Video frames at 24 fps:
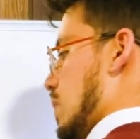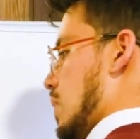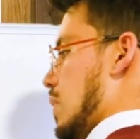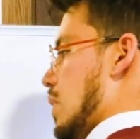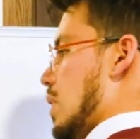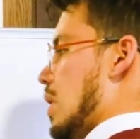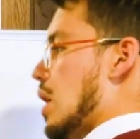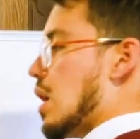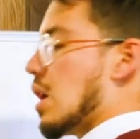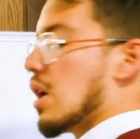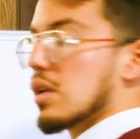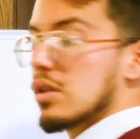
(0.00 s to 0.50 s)

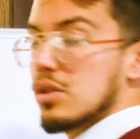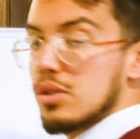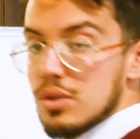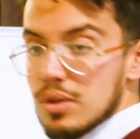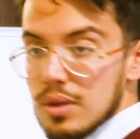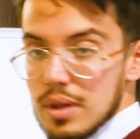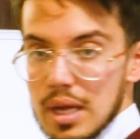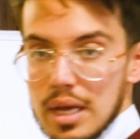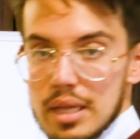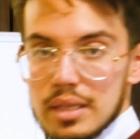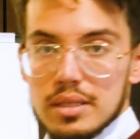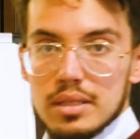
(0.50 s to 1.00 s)
So that's
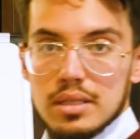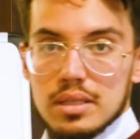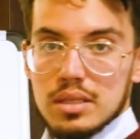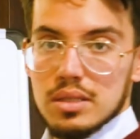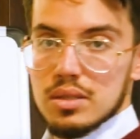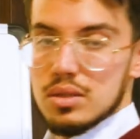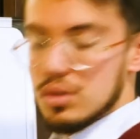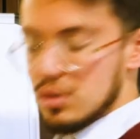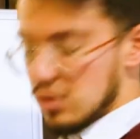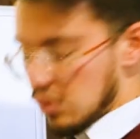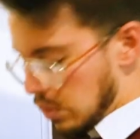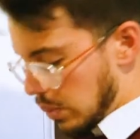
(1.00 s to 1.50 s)

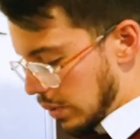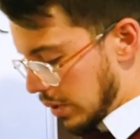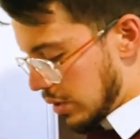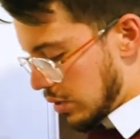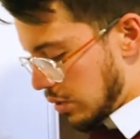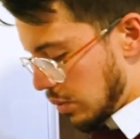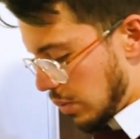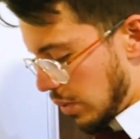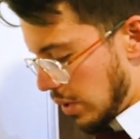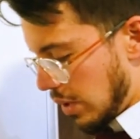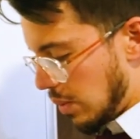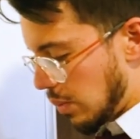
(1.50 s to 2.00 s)
super, super
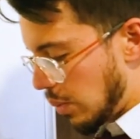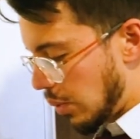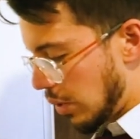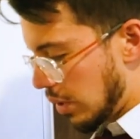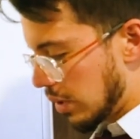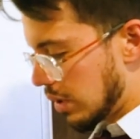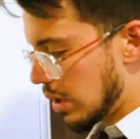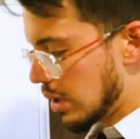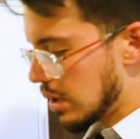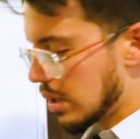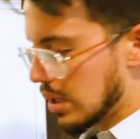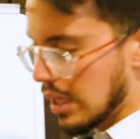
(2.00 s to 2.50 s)
important.
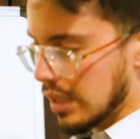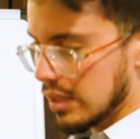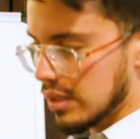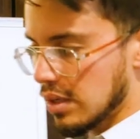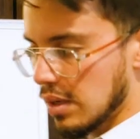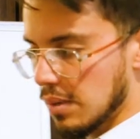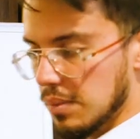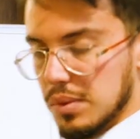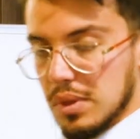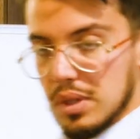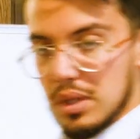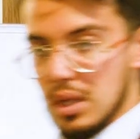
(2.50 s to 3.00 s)
That's something that you can